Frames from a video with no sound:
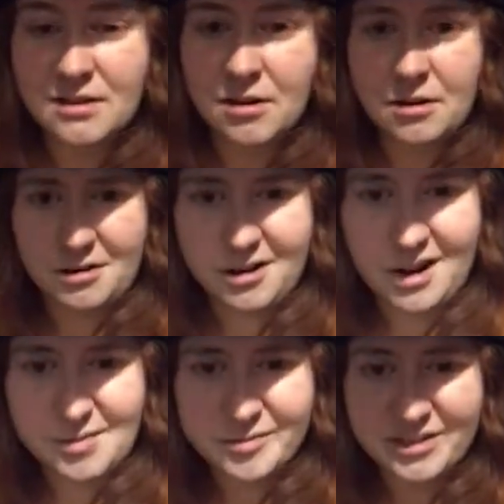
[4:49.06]
harder
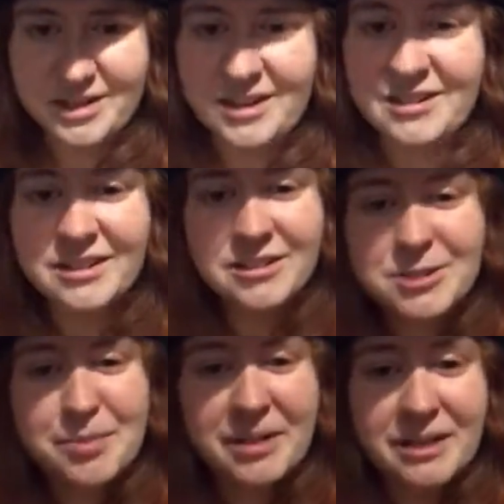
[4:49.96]
games than I did.
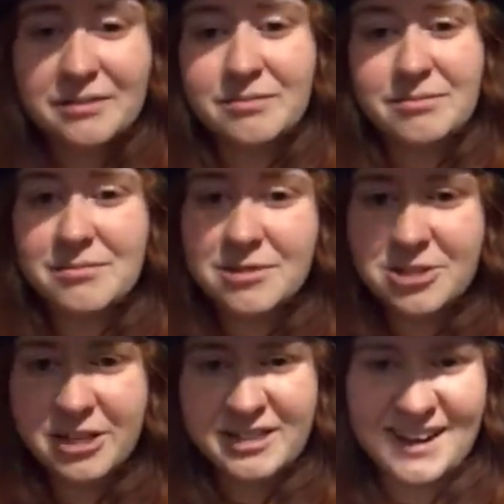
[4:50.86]
She played
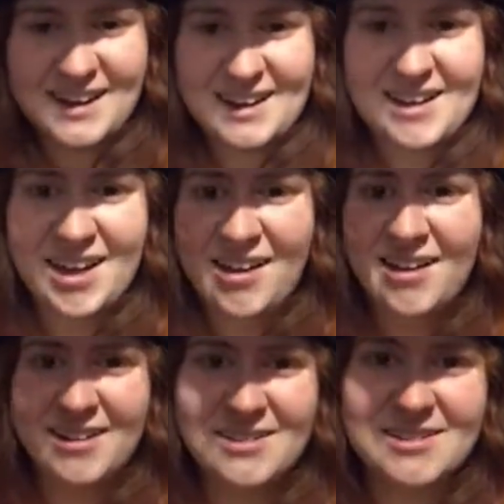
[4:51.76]
shit like
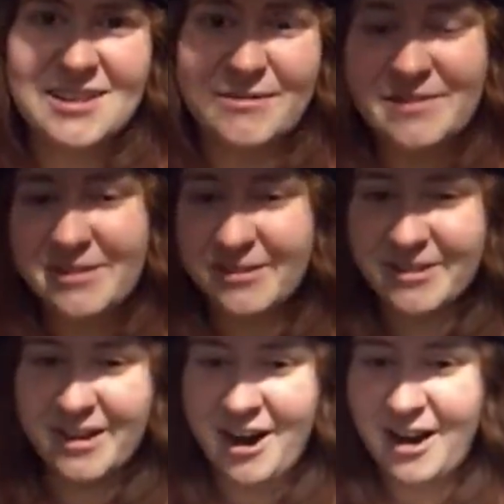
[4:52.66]
Gun and stuff. I'd go to
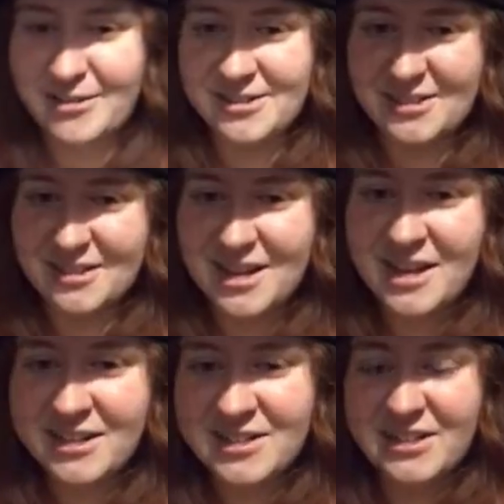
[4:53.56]
her house and
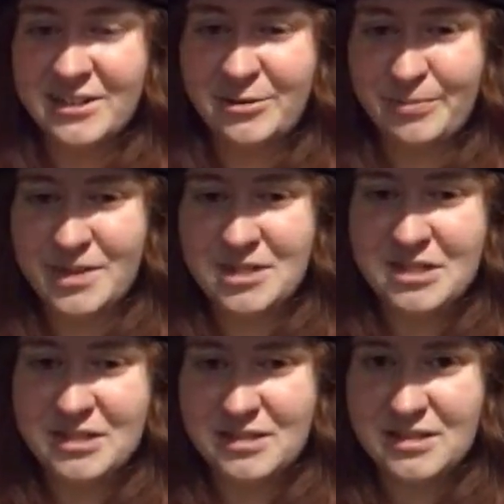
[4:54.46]
she'd do
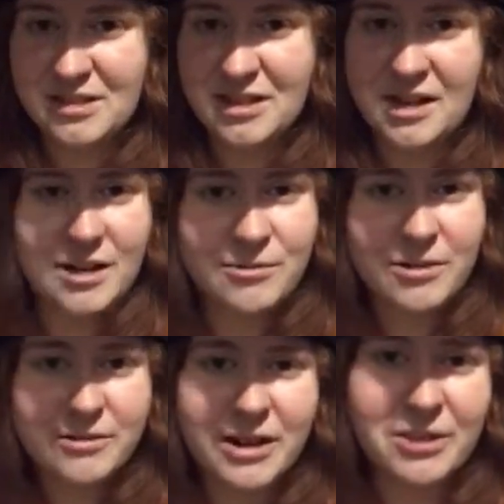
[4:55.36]
missions, and then I'd
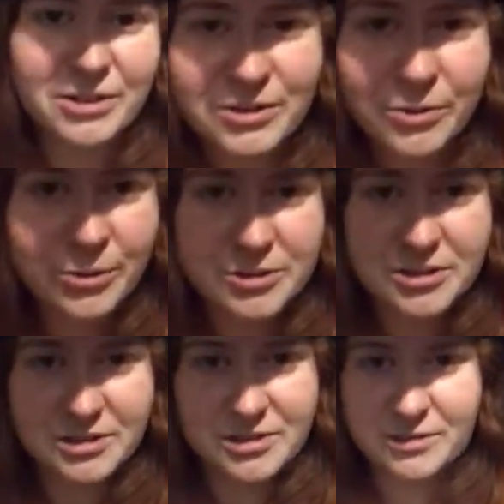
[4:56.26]
run around on
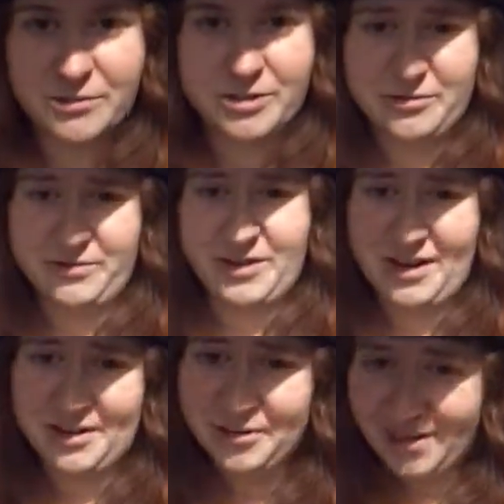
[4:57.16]
horses and run over
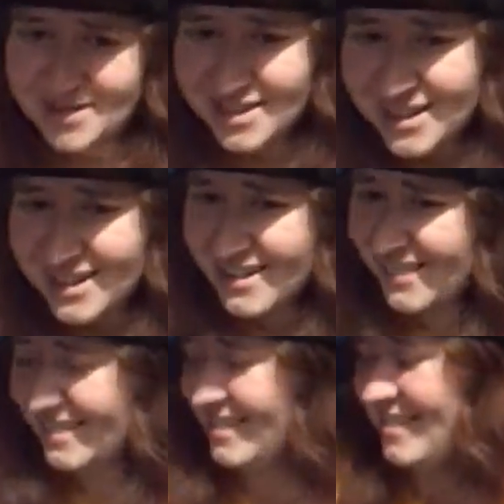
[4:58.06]
coyotes. Like,
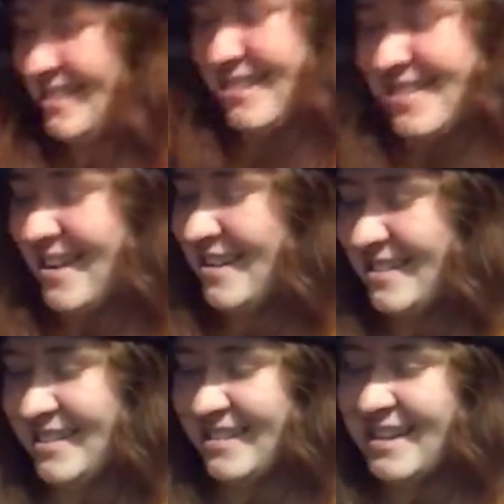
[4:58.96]
Well, I
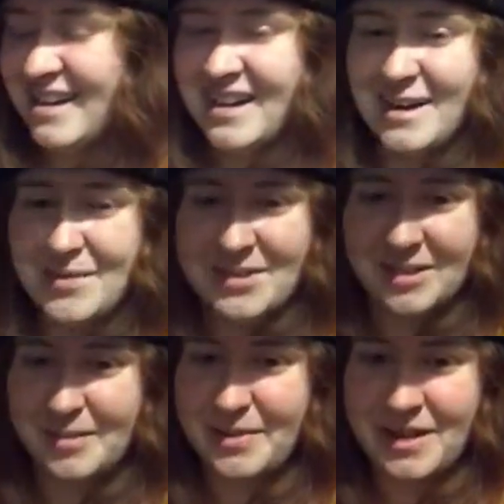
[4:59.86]
did. I'm a
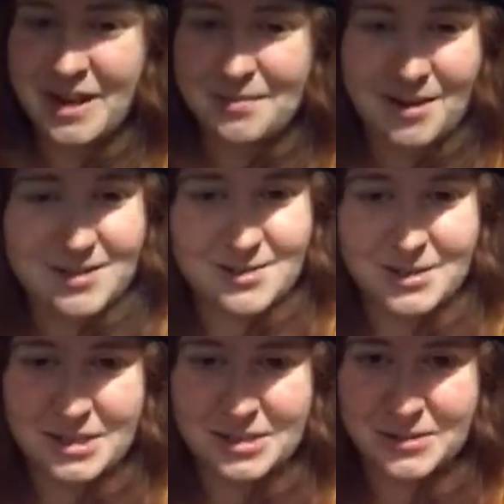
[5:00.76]
derpy gamer. I just
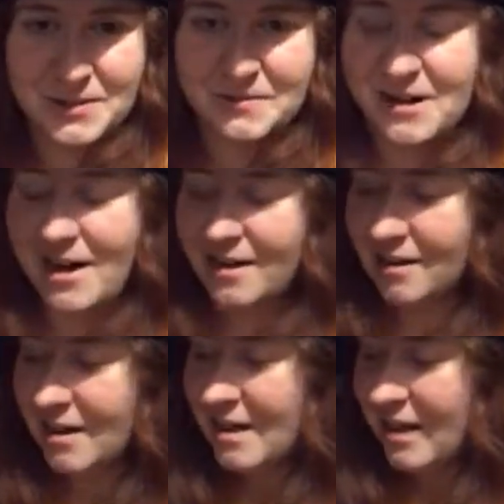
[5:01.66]
want to enjoy the ride.
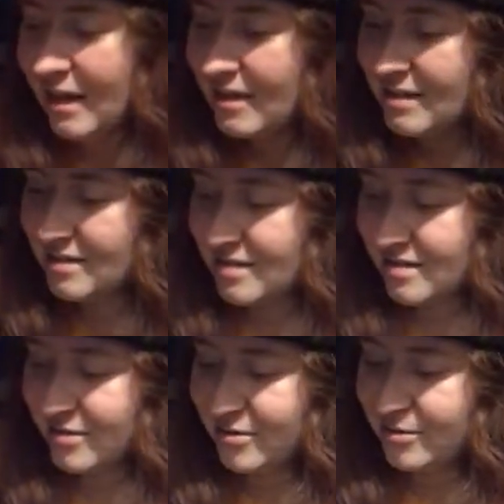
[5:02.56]

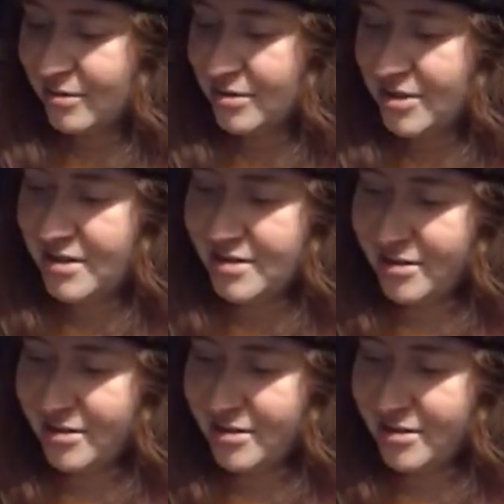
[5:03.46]
So she's